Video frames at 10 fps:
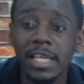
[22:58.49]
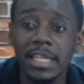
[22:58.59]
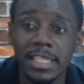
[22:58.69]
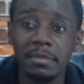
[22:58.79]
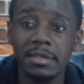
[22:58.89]

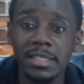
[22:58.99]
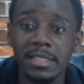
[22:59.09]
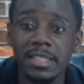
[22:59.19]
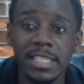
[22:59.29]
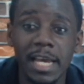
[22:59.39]
at Emirates,
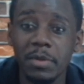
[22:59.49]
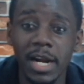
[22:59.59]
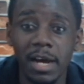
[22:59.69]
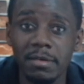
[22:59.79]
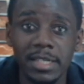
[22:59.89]
this time
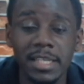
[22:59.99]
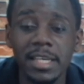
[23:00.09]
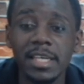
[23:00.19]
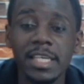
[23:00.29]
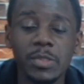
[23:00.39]
around,
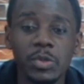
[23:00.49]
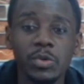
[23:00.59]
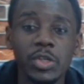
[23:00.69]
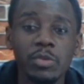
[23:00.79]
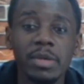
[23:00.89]
it's really
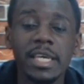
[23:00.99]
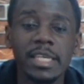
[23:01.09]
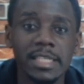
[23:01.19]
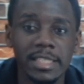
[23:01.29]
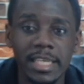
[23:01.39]
going to be a
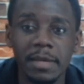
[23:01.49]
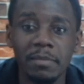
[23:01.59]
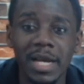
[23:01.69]
heated game.